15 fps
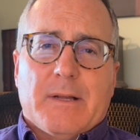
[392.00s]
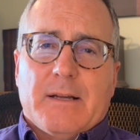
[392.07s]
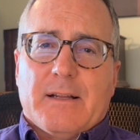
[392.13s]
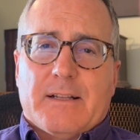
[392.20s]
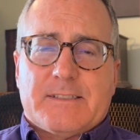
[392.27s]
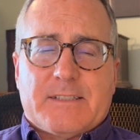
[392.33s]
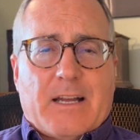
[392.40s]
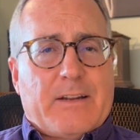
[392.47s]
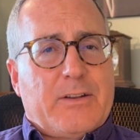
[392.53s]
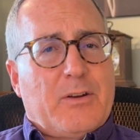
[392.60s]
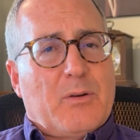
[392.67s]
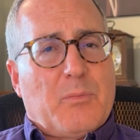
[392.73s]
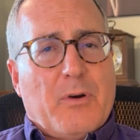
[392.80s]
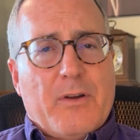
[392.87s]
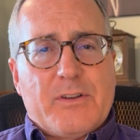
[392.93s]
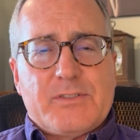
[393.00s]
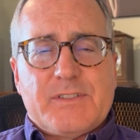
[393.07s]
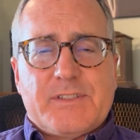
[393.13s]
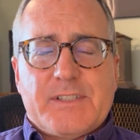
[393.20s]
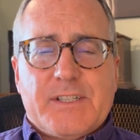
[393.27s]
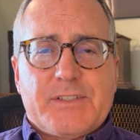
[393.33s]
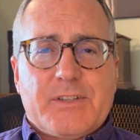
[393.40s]
It's not to your brothers and
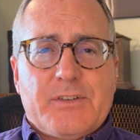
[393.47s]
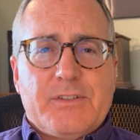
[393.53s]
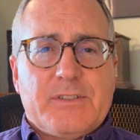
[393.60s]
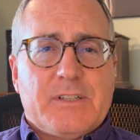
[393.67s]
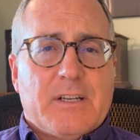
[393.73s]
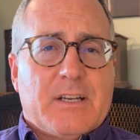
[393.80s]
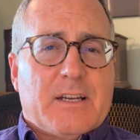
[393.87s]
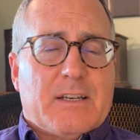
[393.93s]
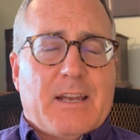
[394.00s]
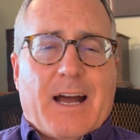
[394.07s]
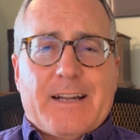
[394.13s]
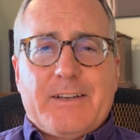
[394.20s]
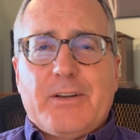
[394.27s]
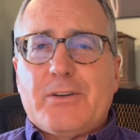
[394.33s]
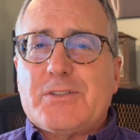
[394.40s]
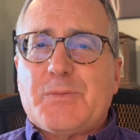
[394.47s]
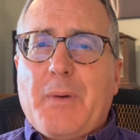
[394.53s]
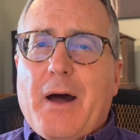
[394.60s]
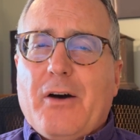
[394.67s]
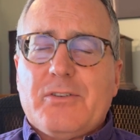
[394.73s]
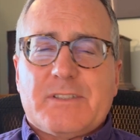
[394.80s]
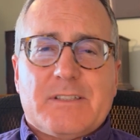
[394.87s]
sisters, not to your
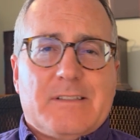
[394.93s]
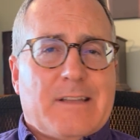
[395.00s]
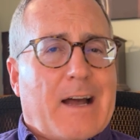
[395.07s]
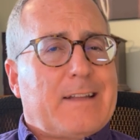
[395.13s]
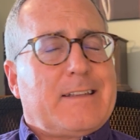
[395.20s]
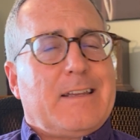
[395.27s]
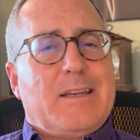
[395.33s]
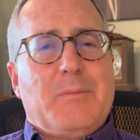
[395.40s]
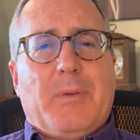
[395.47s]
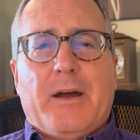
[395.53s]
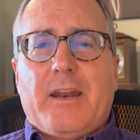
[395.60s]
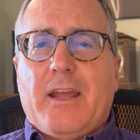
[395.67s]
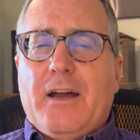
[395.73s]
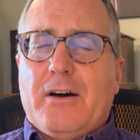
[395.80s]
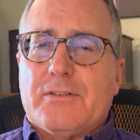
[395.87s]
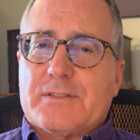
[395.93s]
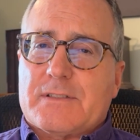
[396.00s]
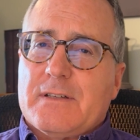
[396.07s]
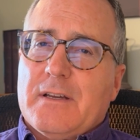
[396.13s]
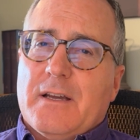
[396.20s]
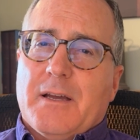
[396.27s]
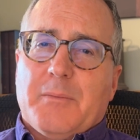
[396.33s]
spouse, not to anybody else.
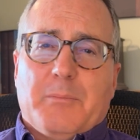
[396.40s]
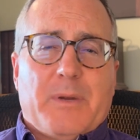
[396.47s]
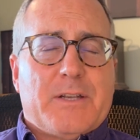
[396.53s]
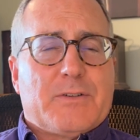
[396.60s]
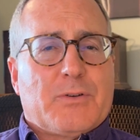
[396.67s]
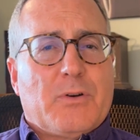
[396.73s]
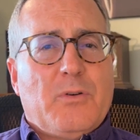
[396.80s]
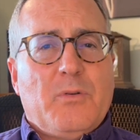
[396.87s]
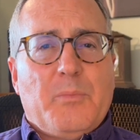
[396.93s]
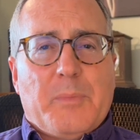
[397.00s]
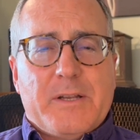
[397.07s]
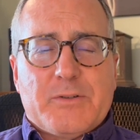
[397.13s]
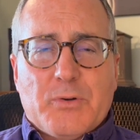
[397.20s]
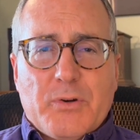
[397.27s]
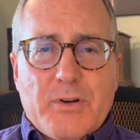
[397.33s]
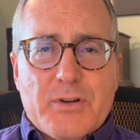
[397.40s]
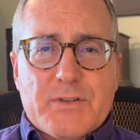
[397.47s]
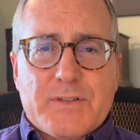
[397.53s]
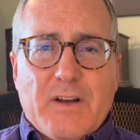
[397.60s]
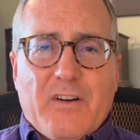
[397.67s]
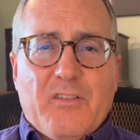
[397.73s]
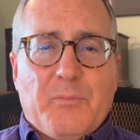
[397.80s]
Be true to
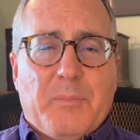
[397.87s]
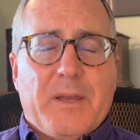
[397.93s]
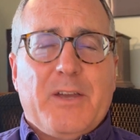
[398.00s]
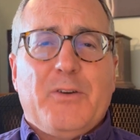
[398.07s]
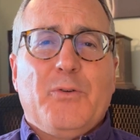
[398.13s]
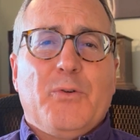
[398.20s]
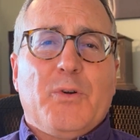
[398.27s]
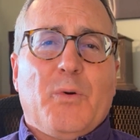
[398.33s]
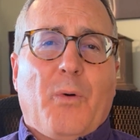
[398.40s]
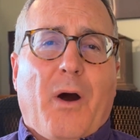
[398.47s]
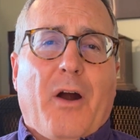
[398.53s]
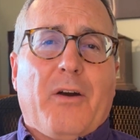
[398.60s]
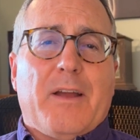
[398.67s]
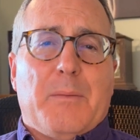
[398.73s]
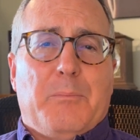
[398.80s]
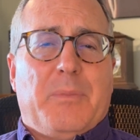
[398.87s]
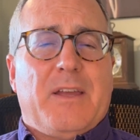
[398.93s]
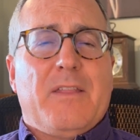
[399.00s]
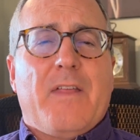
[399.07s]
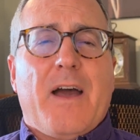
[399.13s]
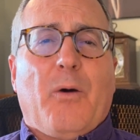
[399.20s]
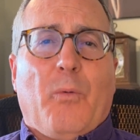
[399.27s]
yourself, be who you are, and be
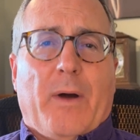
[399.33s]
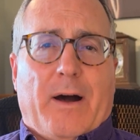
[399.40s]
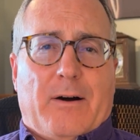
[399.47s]
that well.